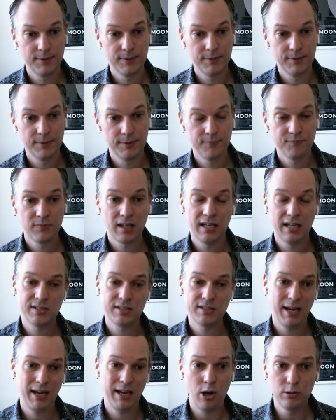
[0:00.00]
And so we have a whole
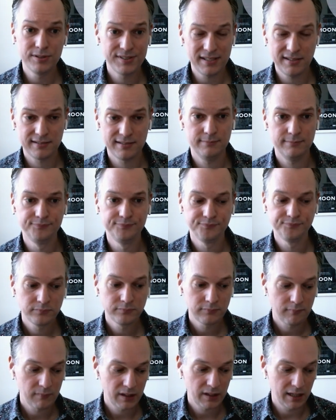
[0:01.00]
system
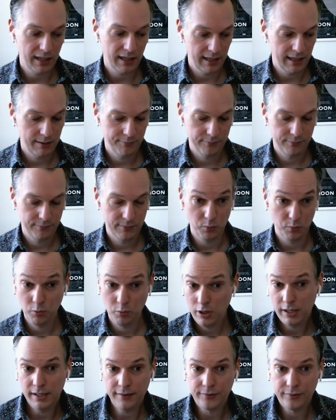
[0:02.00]
that
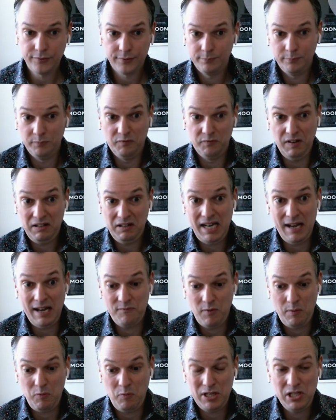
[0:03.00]
works very,
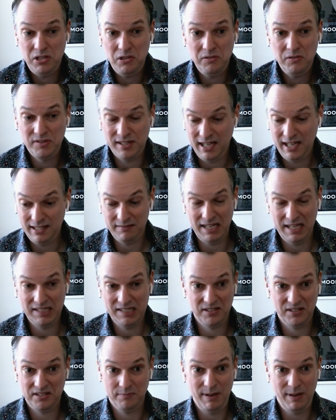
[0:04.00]
and when you use it,
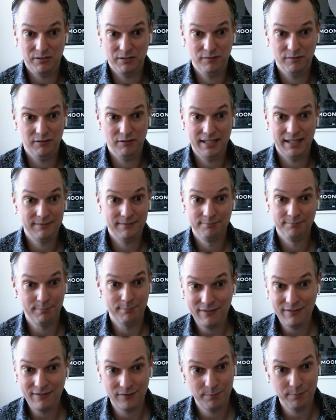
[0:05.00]
it's just a matter of running
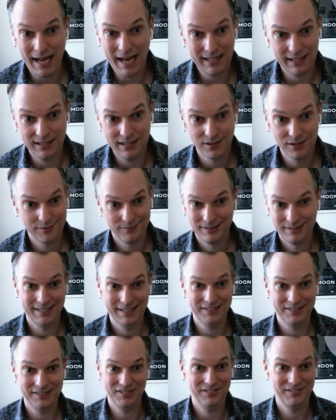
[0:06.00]
Maven package.
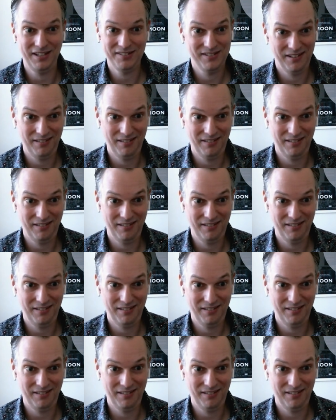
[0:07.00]
It just